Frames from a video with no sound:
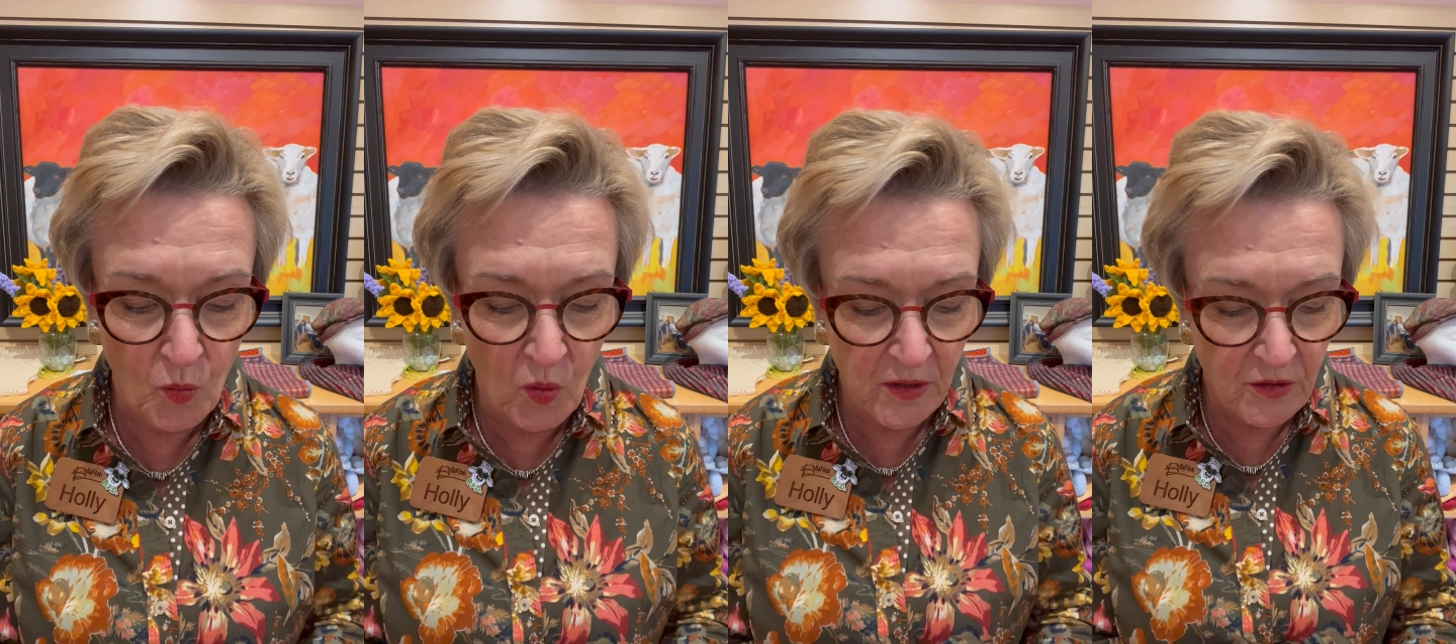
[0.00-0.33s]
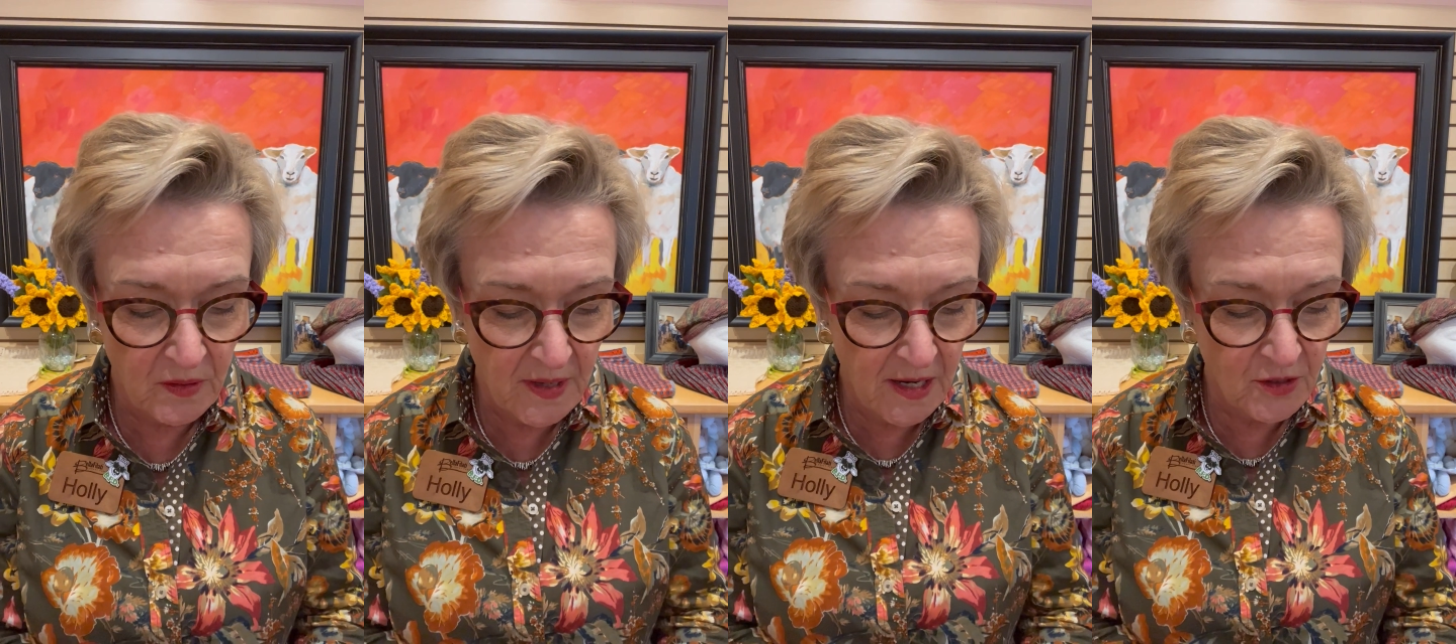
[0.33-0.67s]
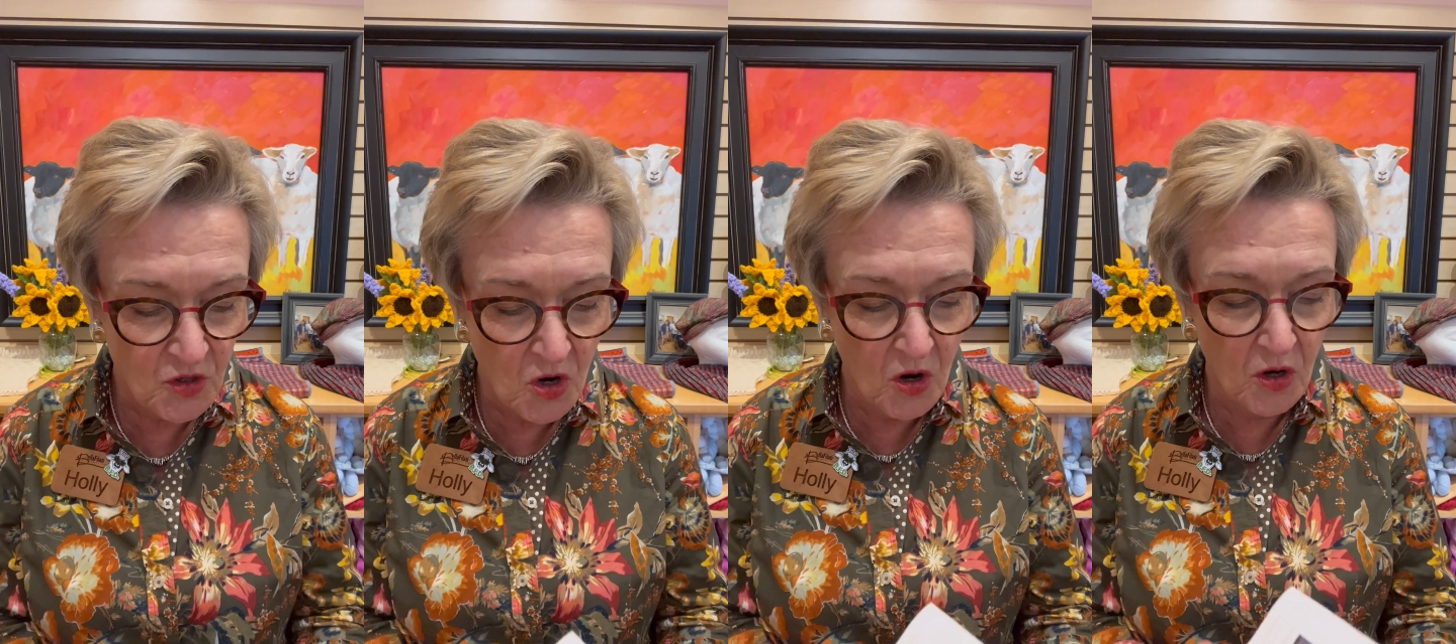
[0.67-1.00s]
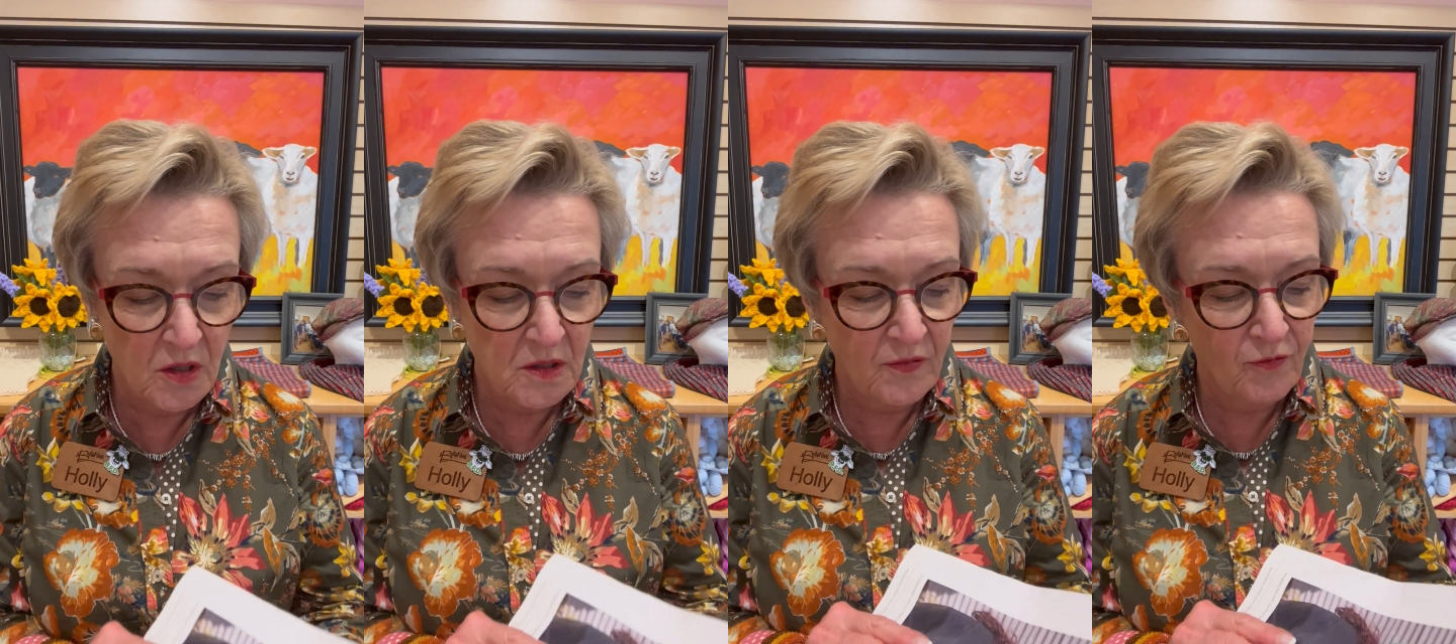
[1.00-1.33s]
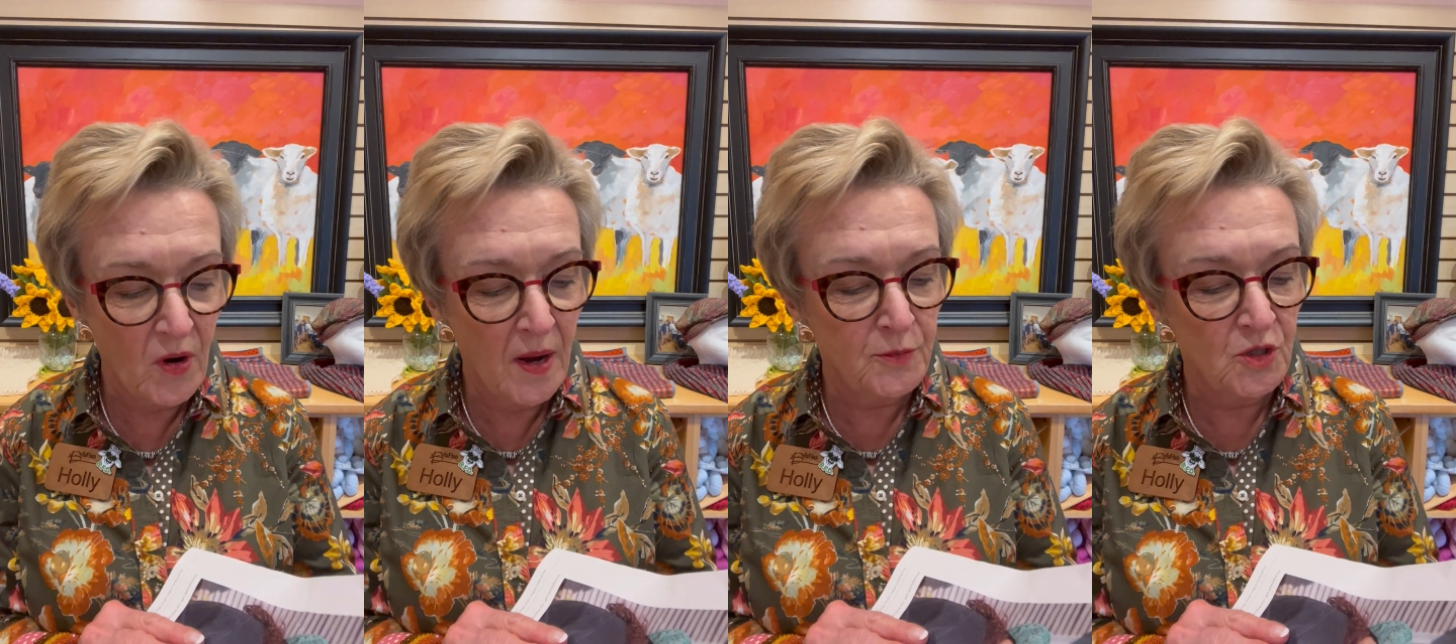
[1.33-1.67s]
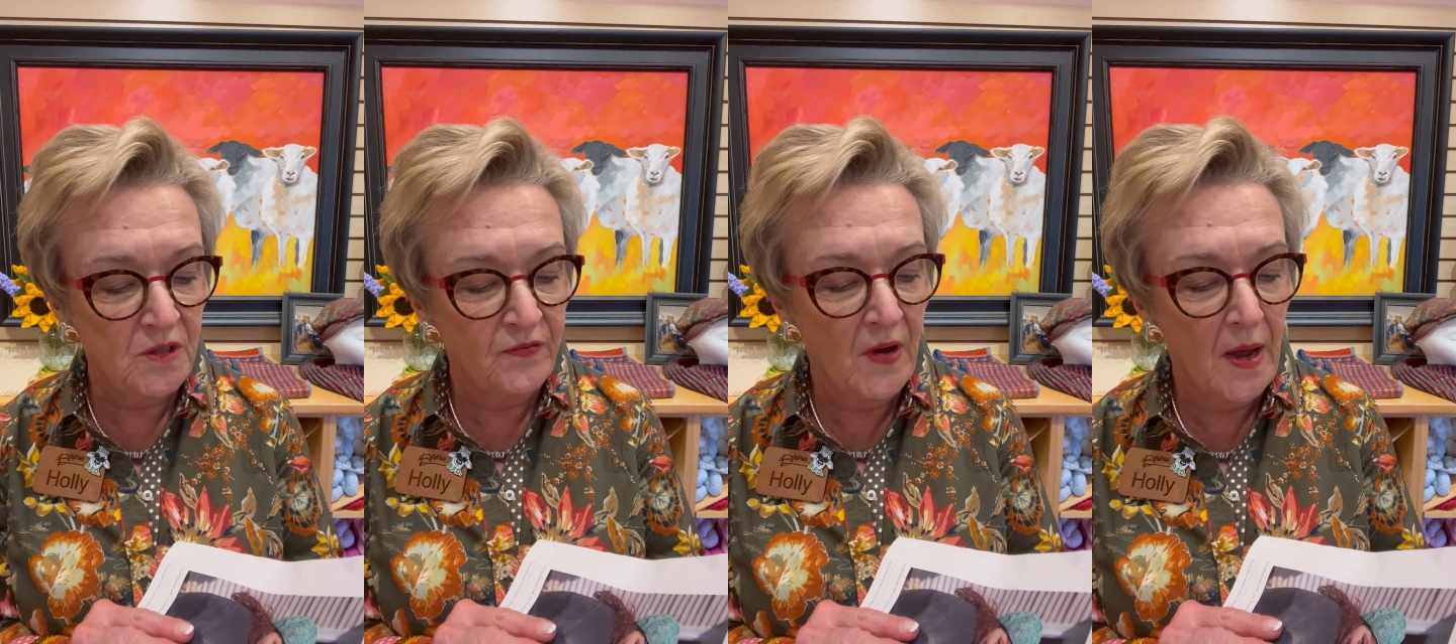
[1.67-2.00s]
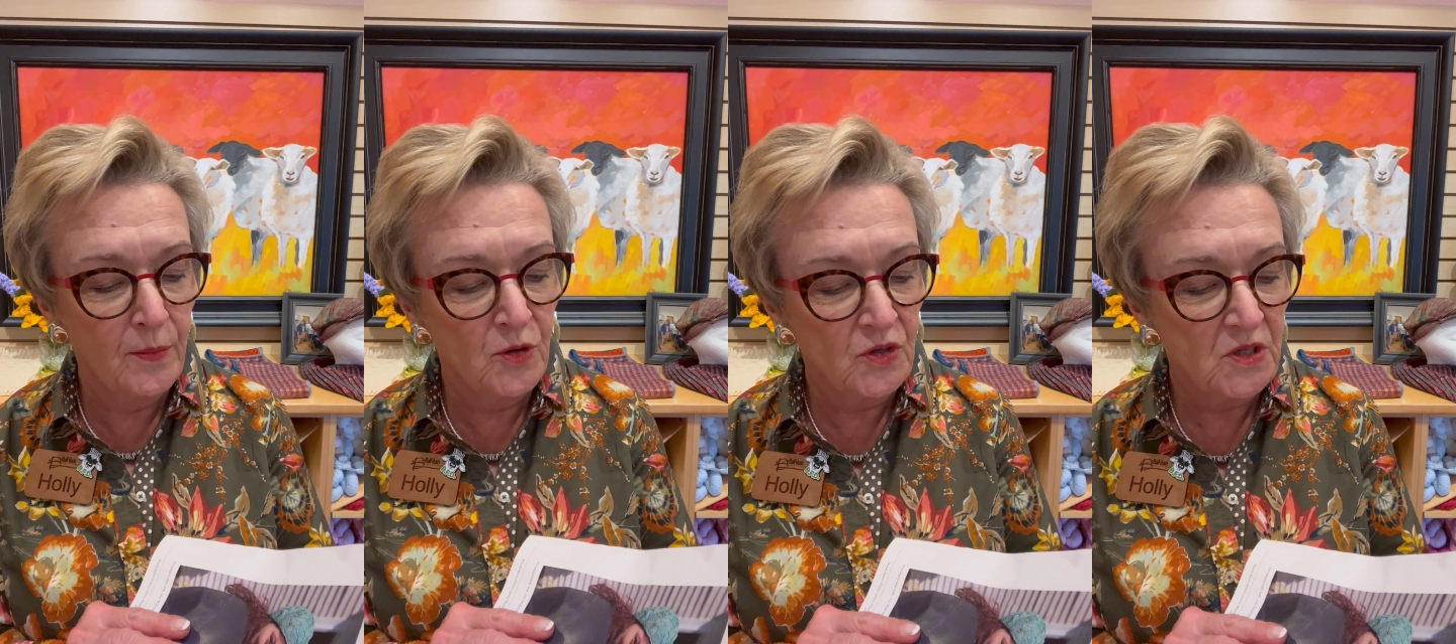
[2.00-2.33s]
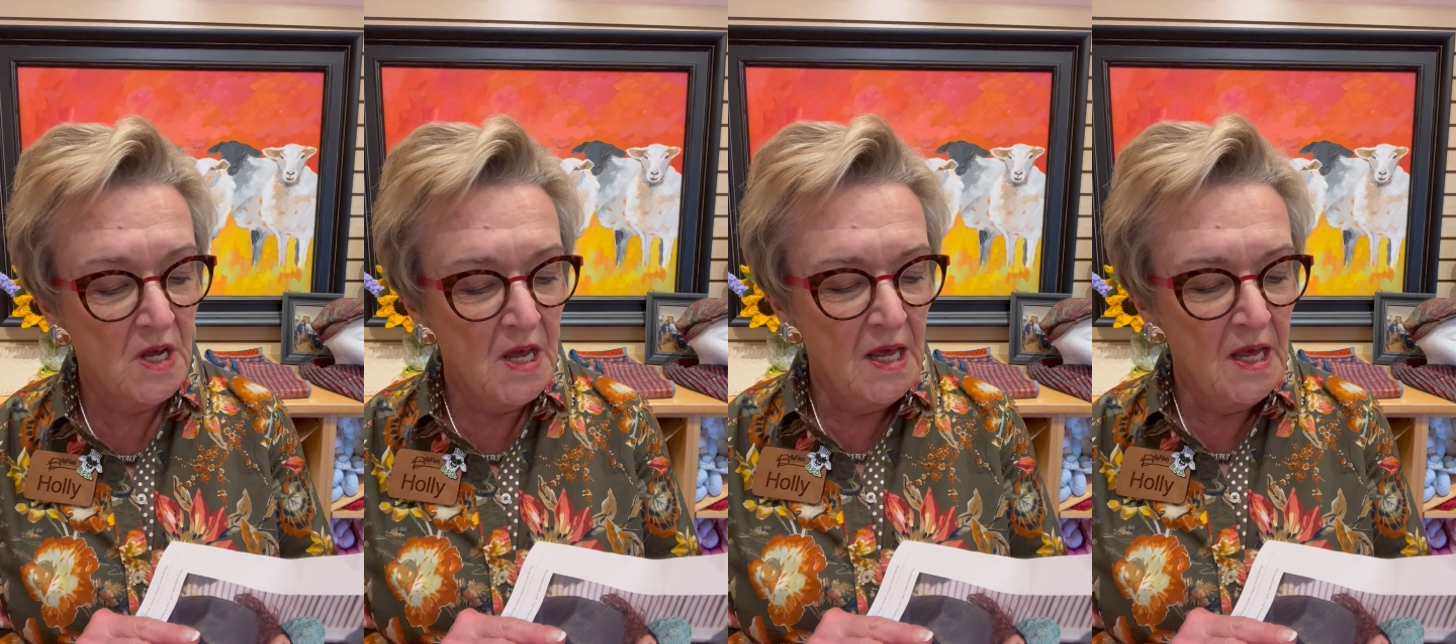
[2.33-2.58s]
Wonderland Yarns, Frabjous Fibers.